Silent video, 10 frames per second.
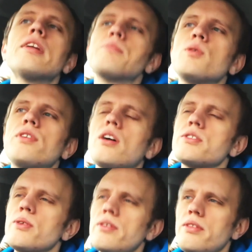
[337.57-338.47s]
moved on
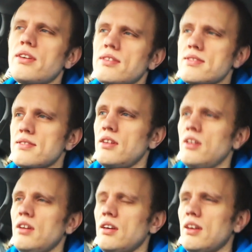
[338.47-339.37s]
to other things,
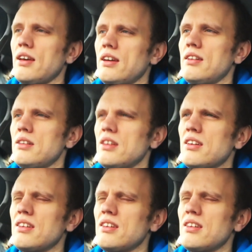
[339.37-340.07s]
and